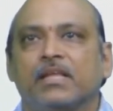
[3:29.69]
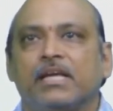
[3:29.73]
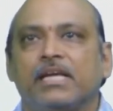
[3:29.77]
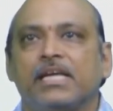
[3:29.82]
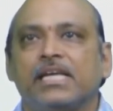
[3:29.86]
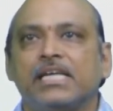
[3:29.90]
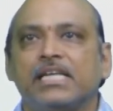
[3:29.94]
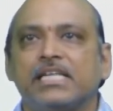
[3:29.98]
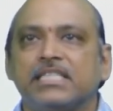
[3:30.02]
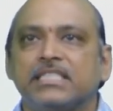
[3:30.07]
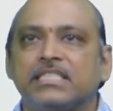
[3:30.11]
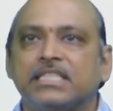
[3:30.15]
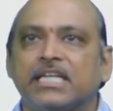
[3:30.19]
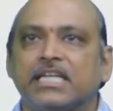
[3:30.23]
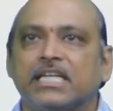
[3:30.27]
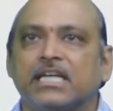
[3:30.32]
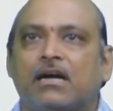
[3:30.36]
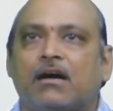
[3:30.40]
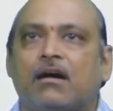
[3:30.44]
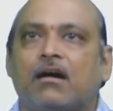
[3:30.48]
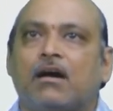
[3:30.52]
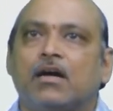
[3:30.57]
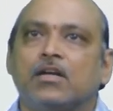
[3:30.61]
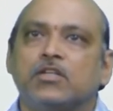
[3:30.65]
E is
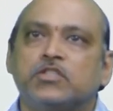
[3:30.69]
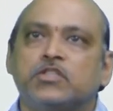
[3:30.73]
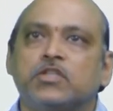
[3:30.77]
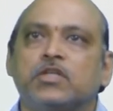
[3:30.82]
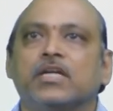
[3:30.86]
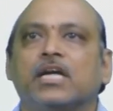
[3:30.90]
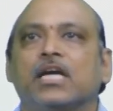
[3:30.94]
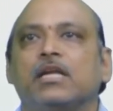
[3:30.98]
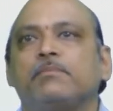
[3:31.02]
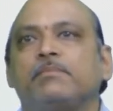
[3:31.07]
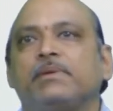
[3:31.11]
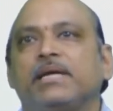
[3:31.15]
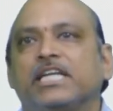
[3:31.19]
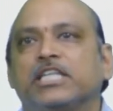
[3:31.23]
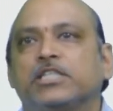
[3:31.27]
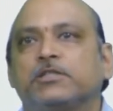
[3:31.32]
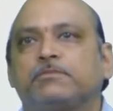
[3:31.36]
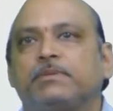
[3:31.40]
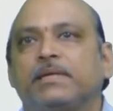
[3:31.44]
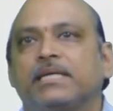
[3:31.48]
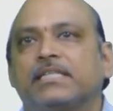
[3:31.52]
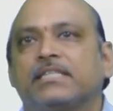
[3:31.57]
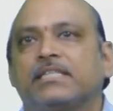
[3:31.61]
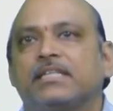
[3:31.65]
also can be
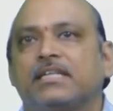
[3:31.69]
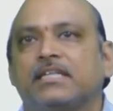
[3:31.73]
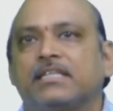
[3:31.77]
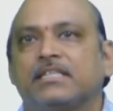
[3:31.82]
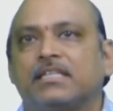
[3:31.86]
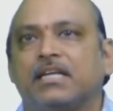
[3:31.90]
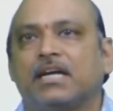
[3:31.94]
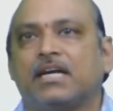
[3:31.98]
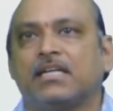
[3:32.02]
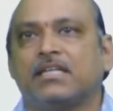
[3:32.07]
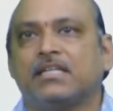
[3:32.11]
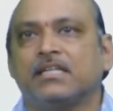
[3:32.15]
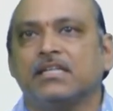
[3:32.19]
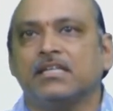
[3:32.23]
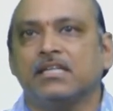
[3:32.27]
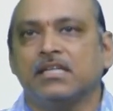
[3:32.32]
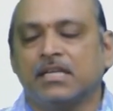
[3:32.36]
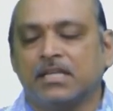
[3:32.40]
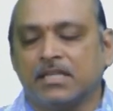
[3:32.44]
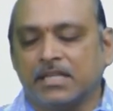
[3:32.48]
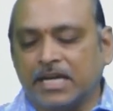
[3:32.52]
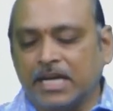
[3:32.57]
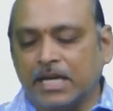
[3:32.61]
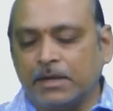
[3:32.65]
expected that
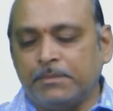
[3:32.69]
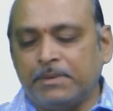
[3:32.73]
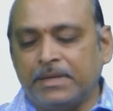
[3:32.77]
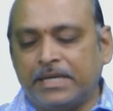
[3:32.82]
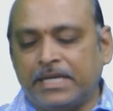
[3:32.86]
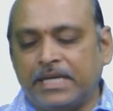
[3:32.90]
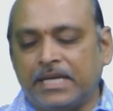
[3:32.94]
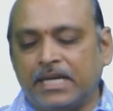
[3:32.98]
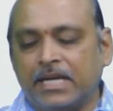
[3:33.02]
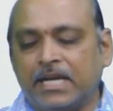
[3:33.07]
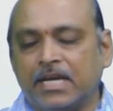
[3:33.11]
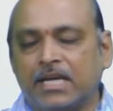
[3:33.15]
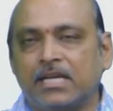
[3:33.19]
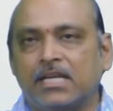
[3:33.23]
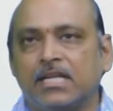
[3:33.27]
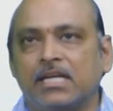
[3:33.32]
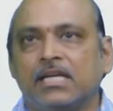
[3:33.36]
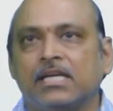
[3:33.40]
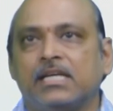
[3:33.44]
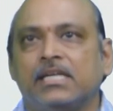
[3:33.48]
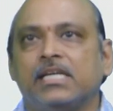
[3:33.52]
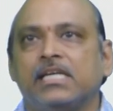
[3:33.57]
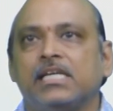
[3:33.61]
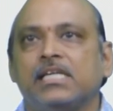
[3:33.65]
can be taken,
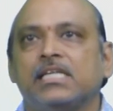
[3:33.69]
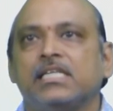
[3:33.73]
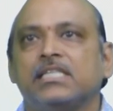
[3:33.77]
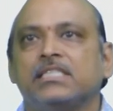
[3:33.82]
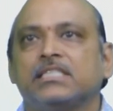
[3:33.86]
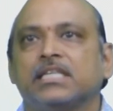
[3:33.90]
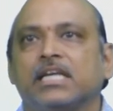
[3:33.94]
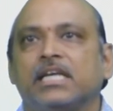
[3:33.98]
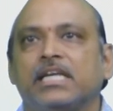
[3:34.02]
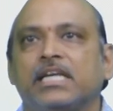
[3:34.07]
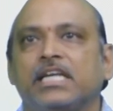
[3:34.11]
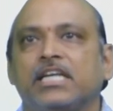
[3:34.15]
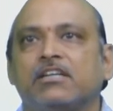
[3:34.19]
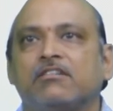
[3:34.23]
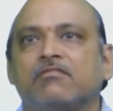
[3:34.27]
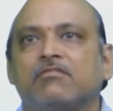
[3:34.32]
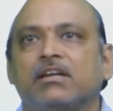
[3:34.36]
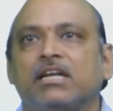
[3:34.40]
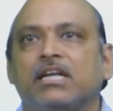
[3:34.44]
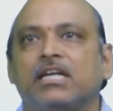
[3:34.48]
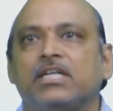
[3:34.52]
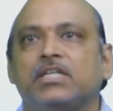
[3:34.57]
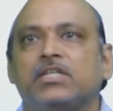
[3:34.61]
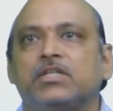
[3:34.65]
E is
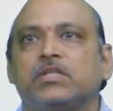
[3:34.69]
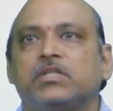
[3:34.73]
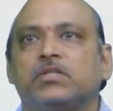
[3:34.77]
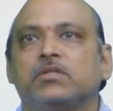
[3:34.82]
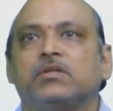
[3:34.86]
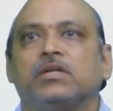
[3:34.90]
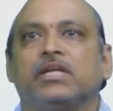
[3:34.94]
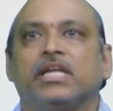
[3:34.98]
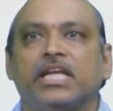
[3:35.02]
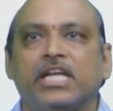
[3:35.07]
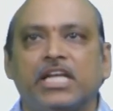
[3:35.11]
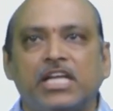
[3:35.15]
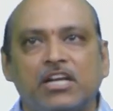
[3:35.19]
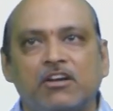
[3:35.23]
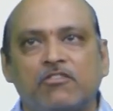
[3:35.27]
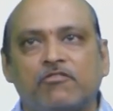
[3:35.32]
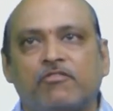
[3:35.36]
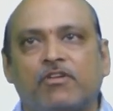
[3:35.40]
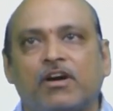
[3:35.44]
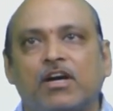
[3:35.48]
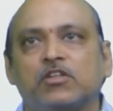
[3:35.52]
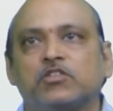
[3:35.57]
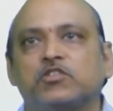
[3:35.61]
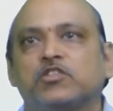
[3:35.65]
equivalent to
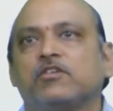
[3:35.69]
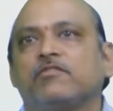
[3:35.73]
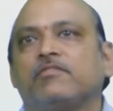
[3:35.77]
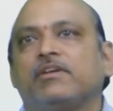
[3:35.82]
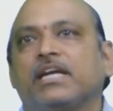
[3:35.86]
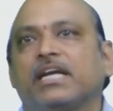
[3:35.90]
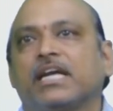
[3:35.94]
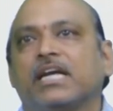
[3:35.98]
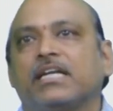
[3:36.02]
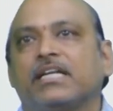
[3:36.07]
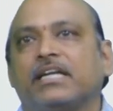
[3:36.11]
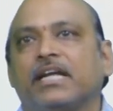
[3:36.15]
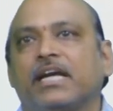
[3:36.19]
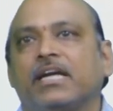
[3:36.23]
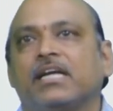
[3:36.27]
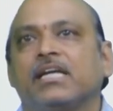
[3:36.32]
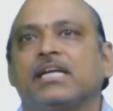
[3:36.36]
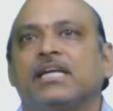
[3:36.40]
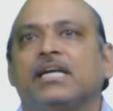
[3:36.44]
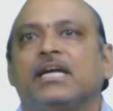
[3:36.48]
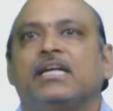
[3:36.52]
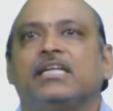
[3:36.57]
EF also we can take.